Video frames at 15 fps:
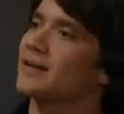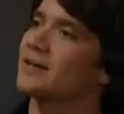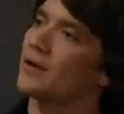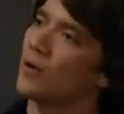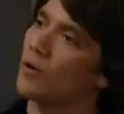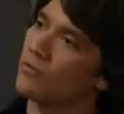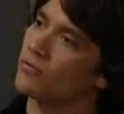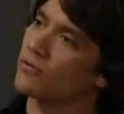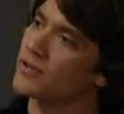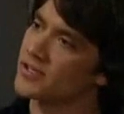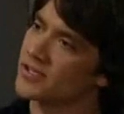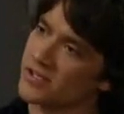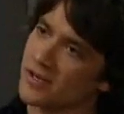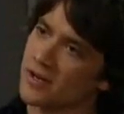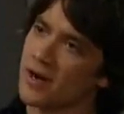not over.
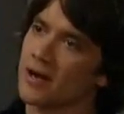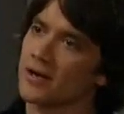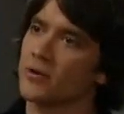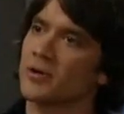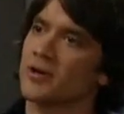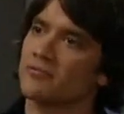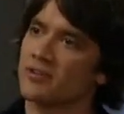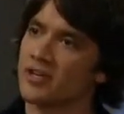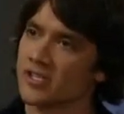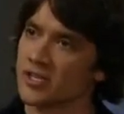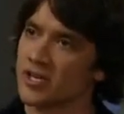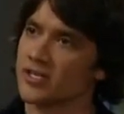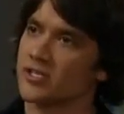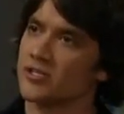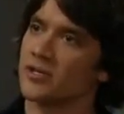This is an ongoing
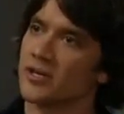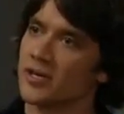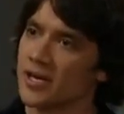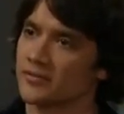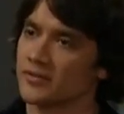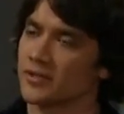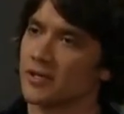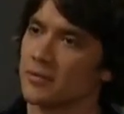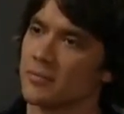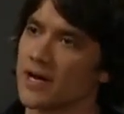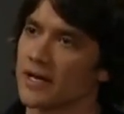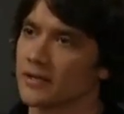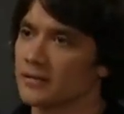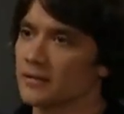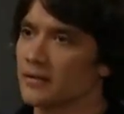investigation. You're going to have to come
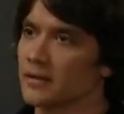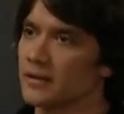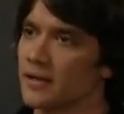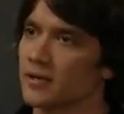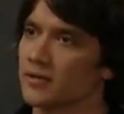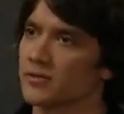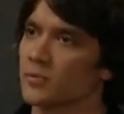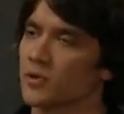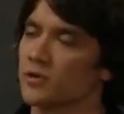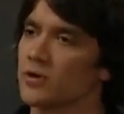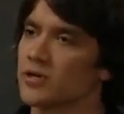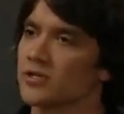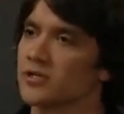back and, and handle some more